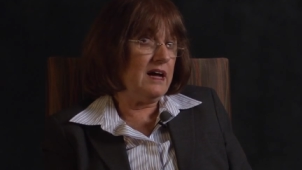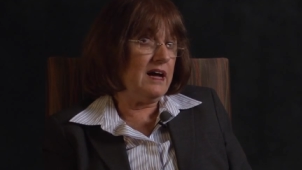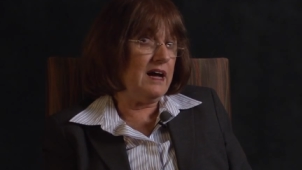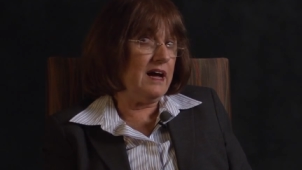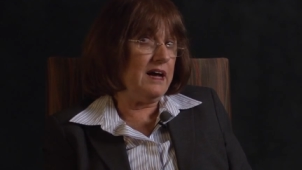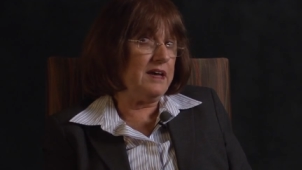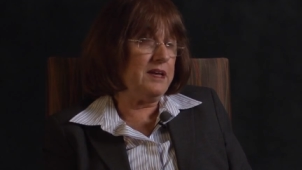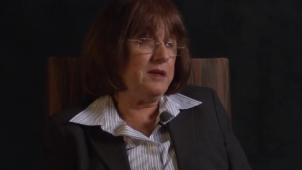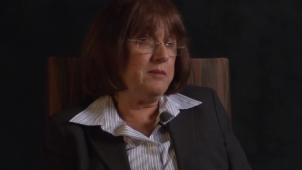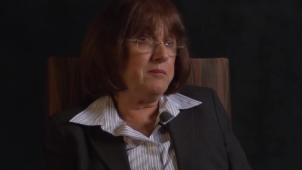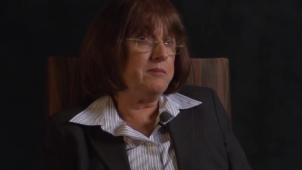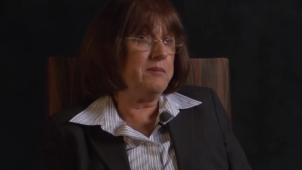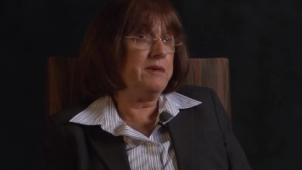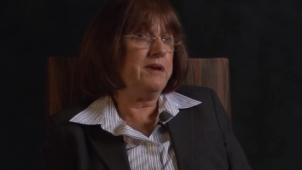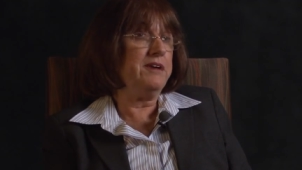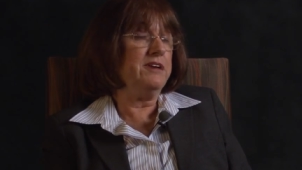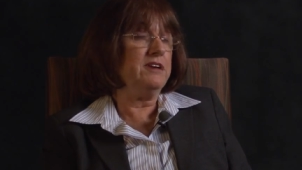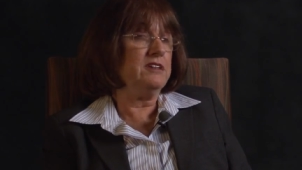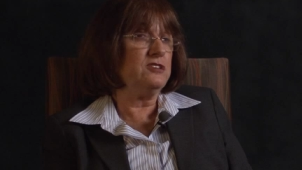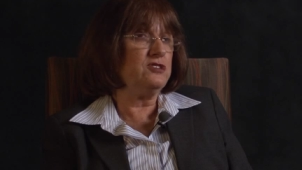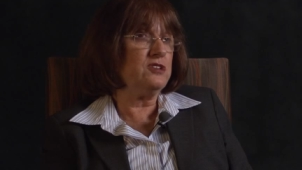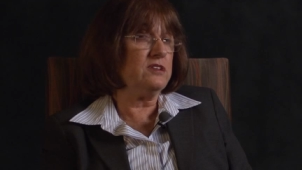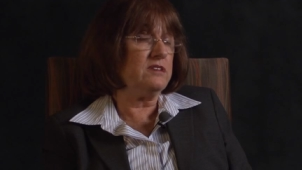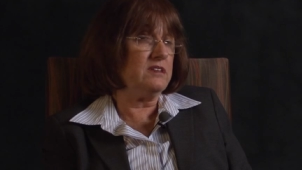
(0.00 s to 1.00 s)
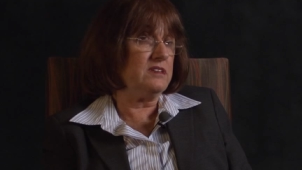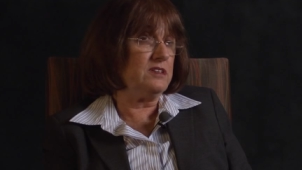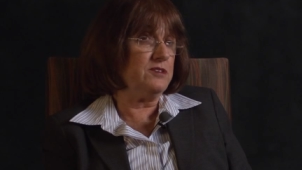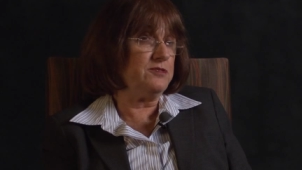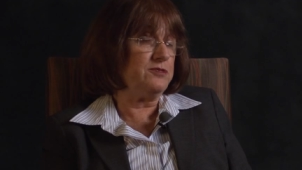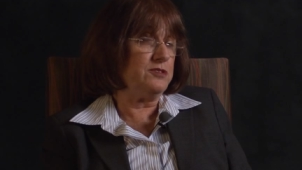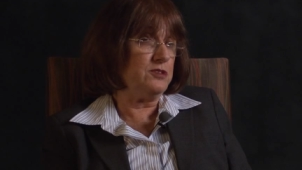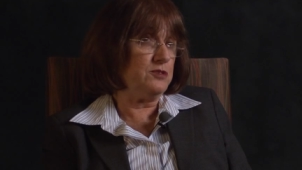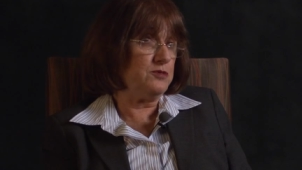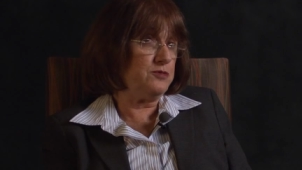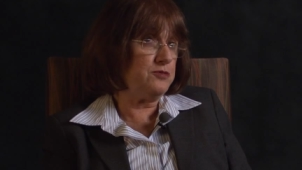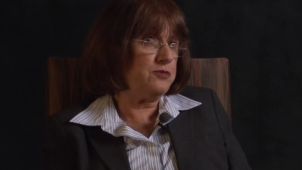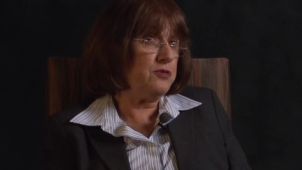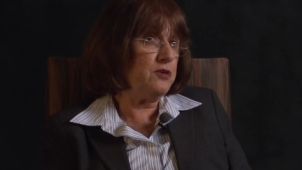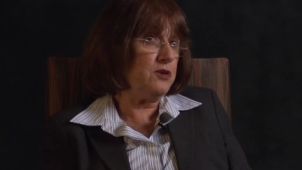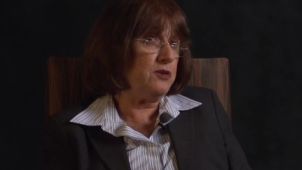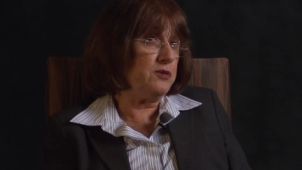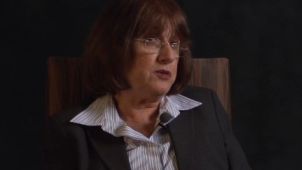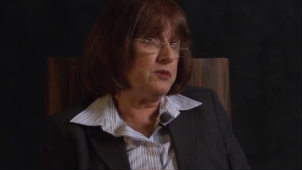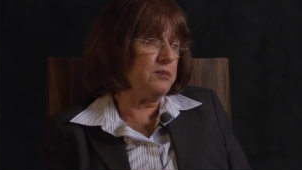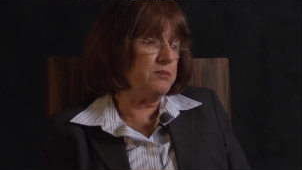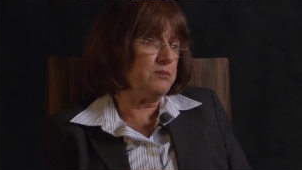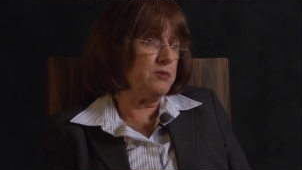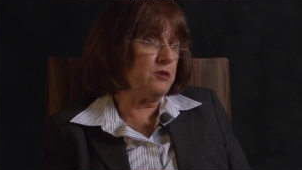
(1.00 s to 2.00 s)
uh, emerged in a different
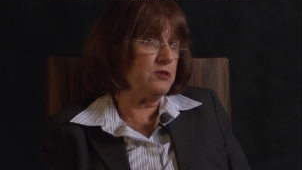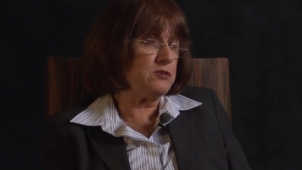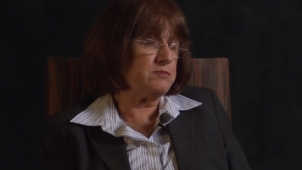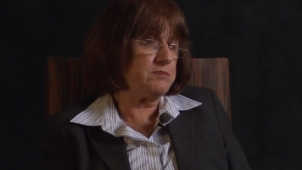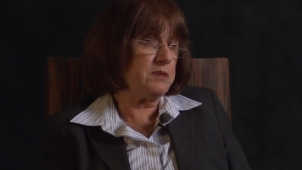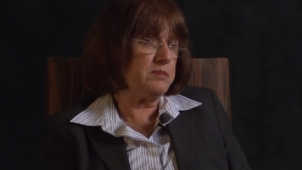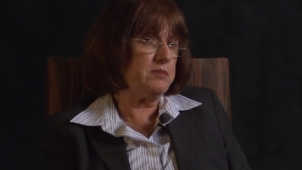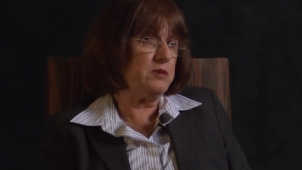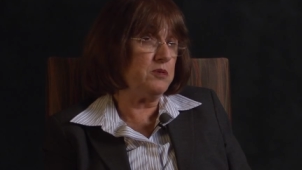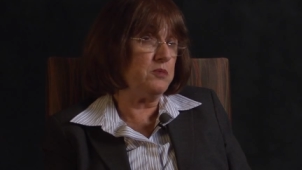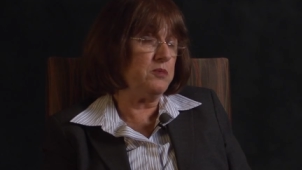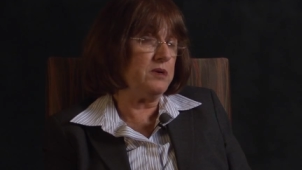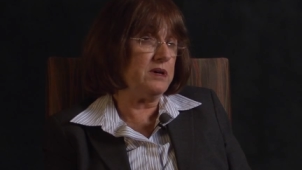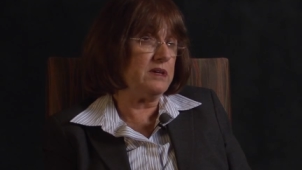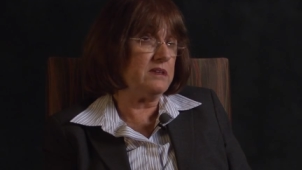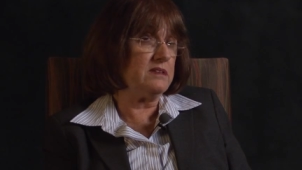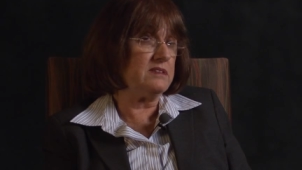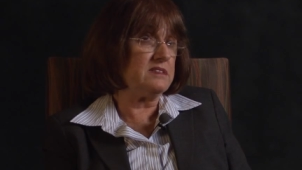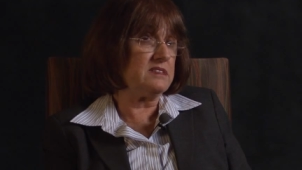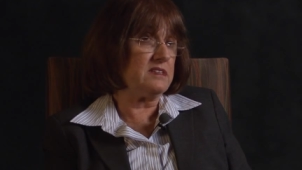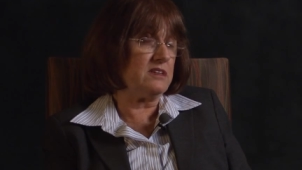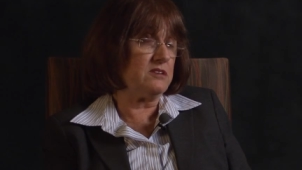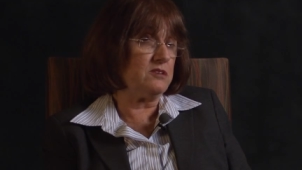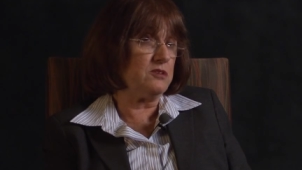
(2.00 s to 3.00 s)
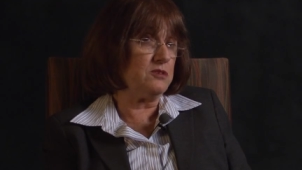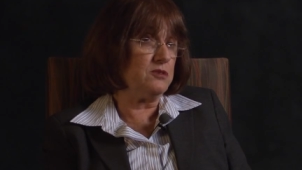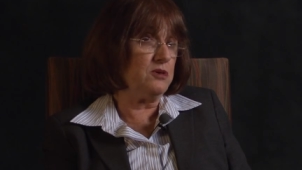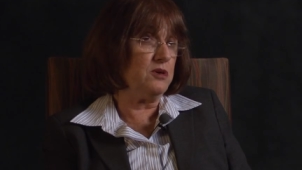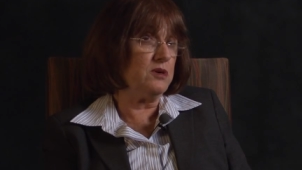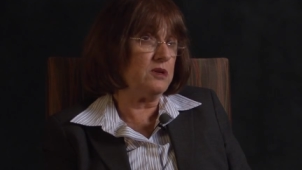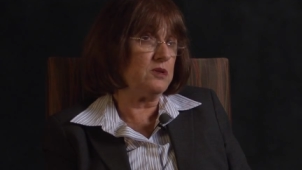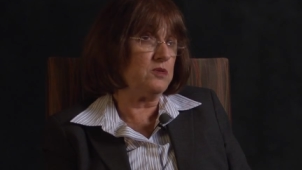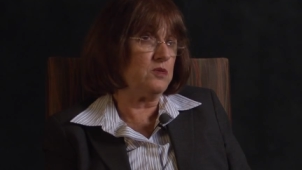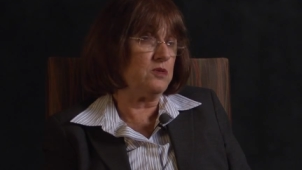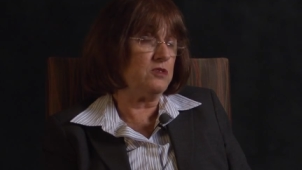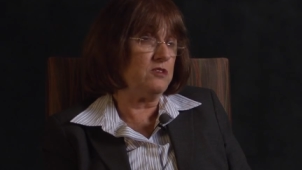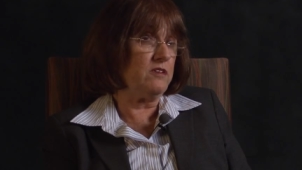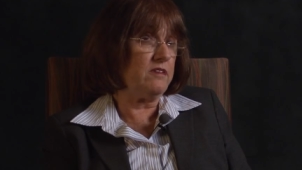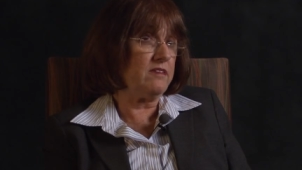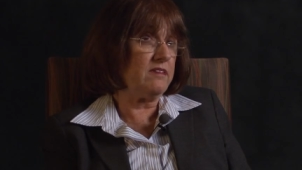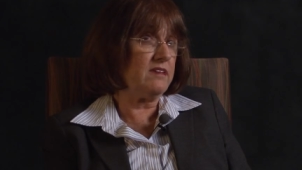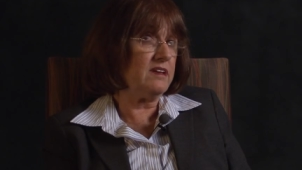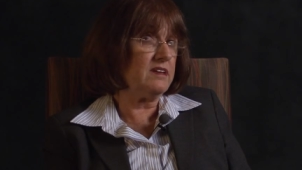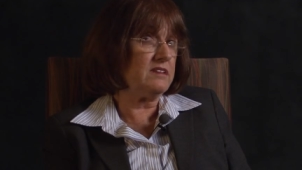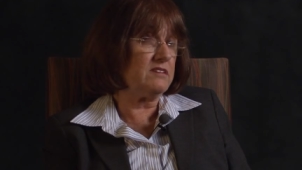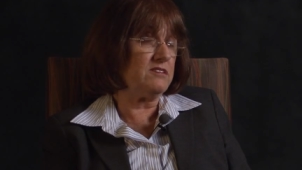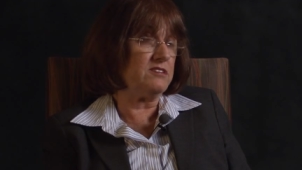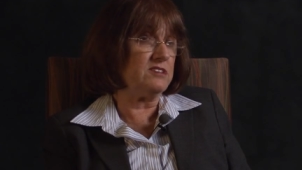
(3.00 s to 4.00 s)
form because people went started going to the
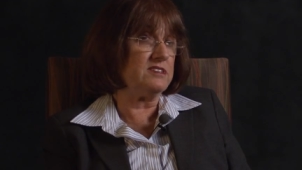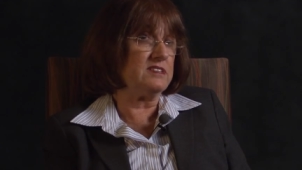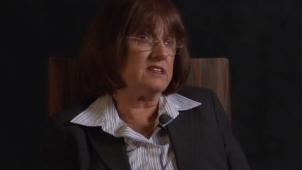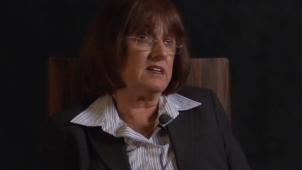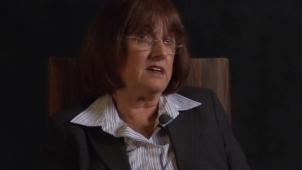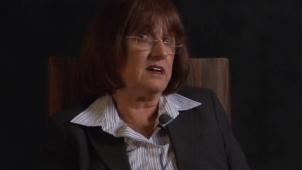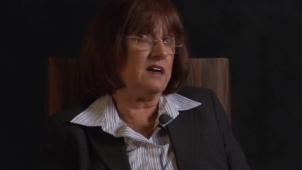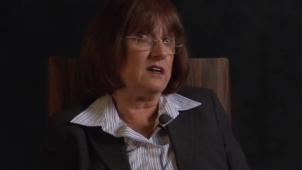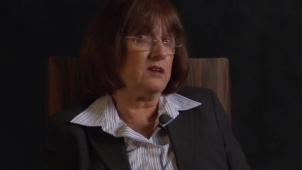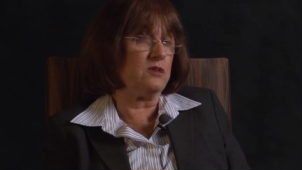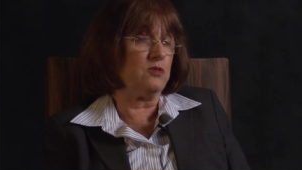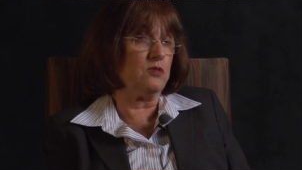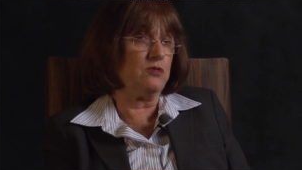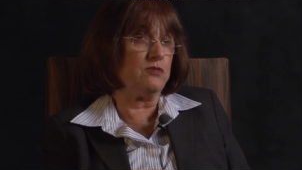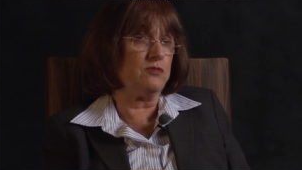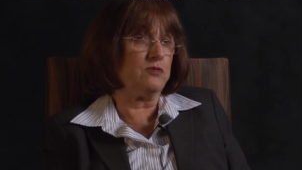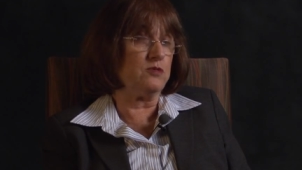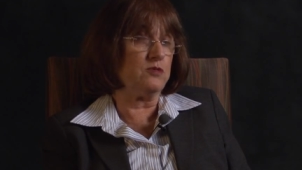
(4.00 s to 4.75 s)
theater as a kind of